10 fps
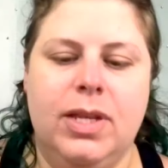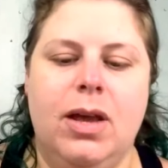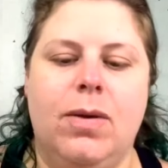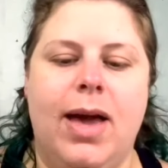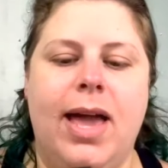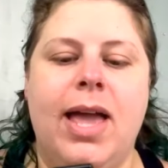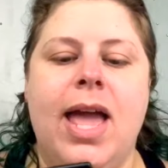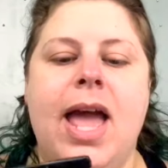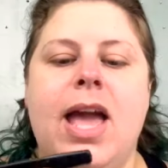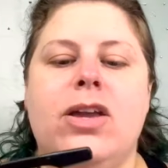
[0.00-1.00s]
Okay,
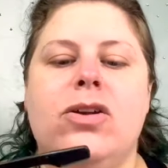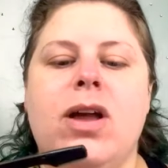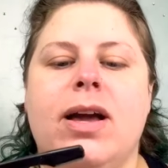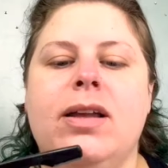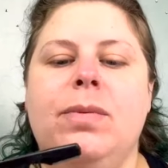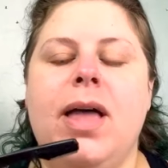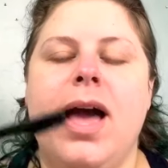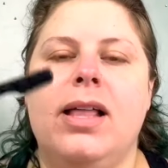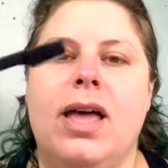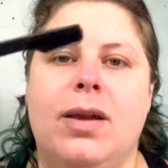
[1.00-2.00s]
you're not going to
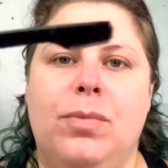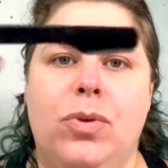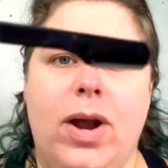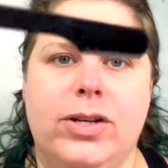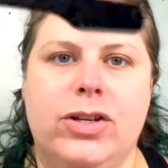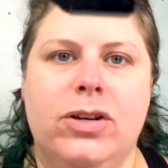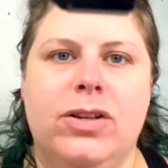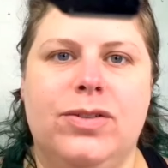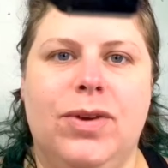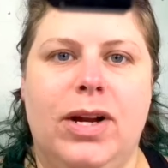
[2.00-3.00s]
apply a lot of pressure.
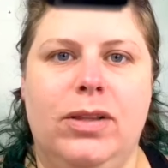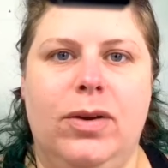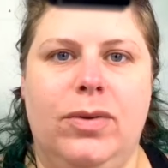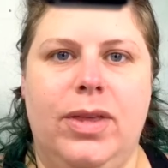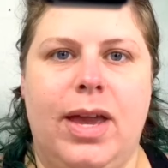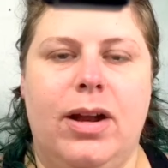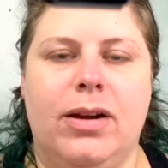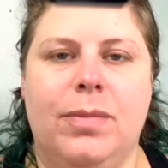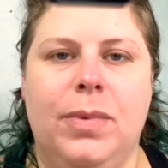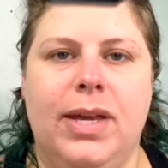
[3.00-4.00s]
There's very little
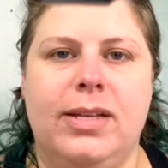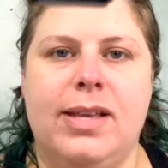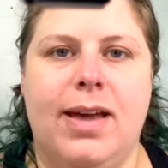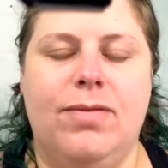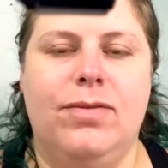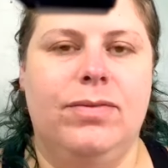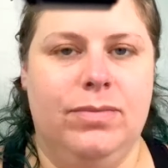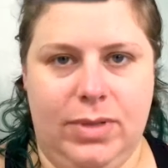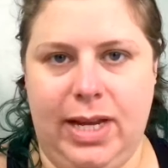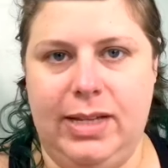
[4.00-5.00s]
there because
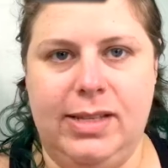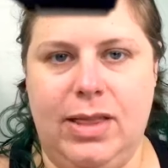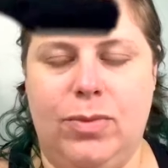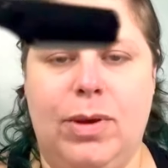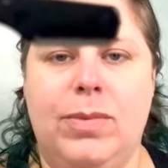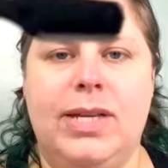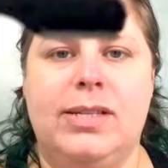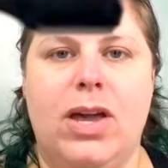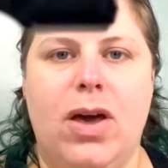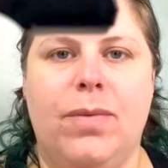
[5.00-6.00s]
like I said, 3
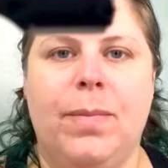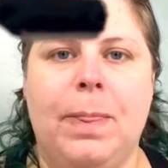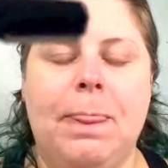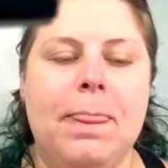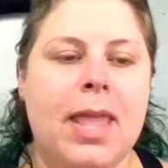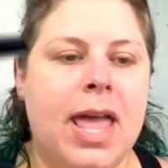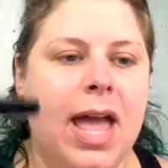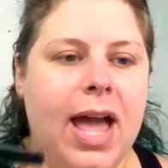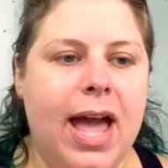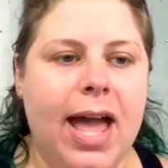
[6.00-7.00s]
weeks ago.
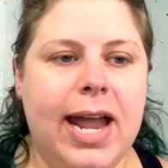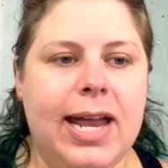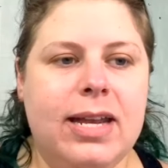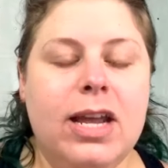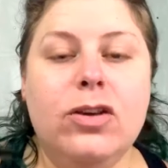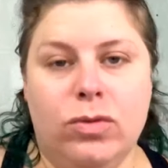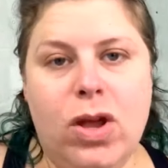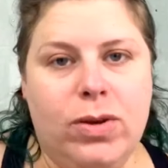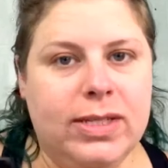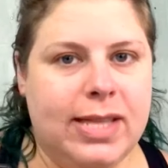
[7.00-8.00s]
And you'll
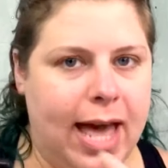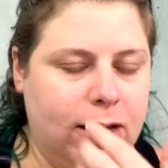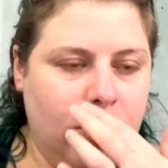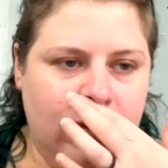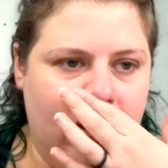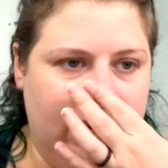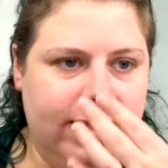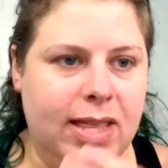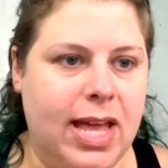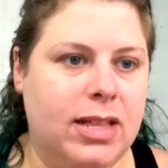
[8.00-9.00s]
notice that. You'll
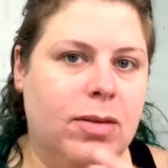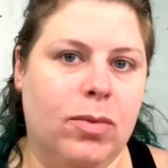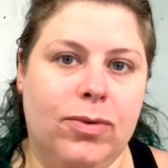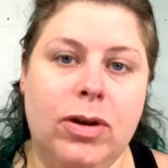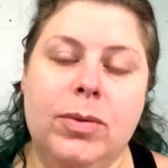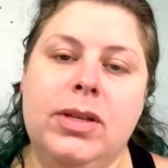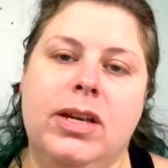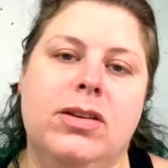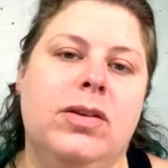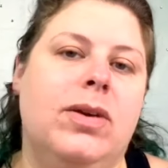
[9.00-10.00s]
notice that the more
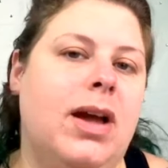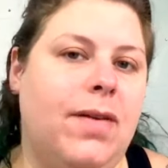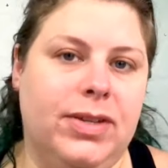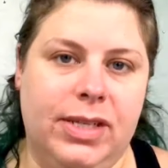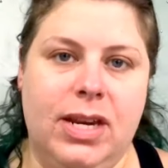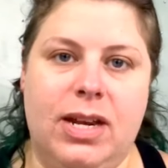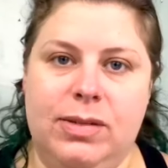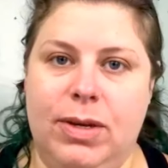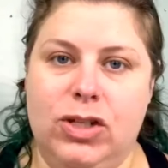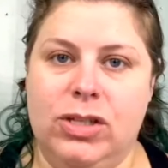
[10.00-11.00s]
frequently you do it, obviously not
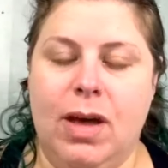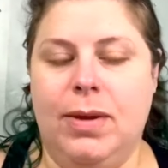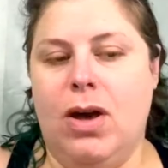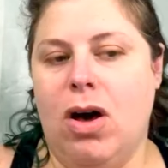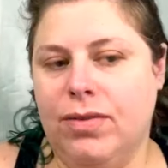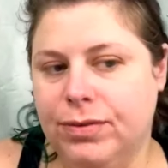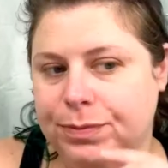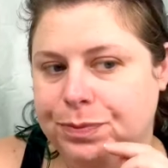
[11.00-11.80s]
as much is coming off.